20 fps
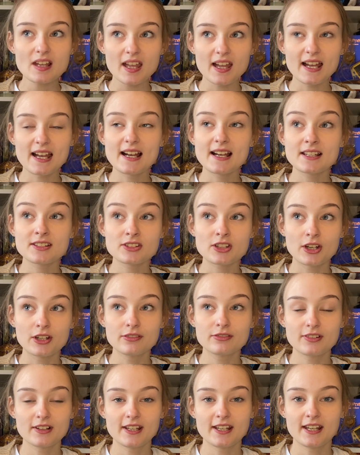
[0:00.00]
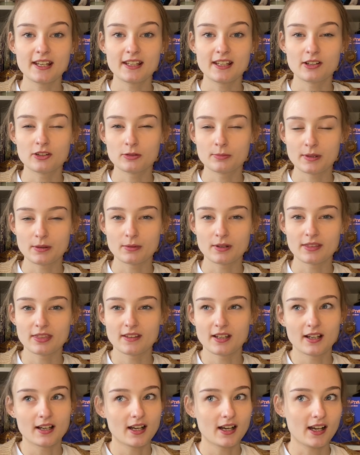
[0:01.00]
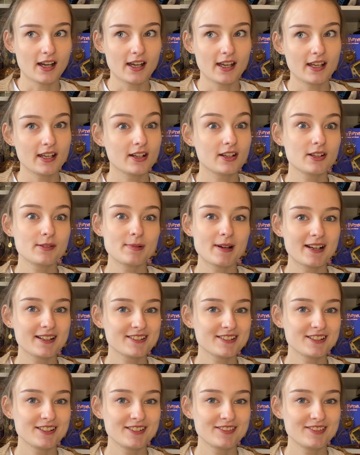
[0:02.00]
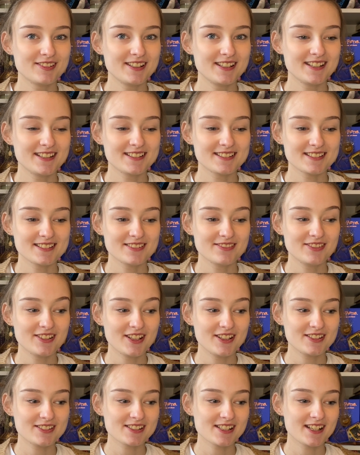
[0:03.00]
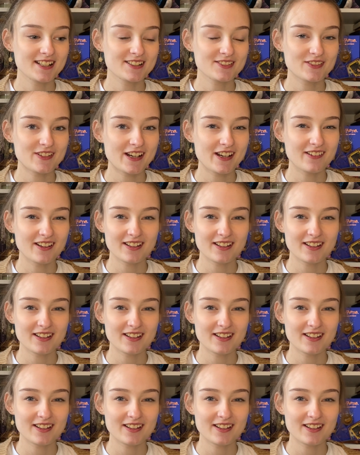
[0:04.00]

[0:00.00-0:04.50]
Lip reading: And hopefully it will be one that I go back to for years in the future as well.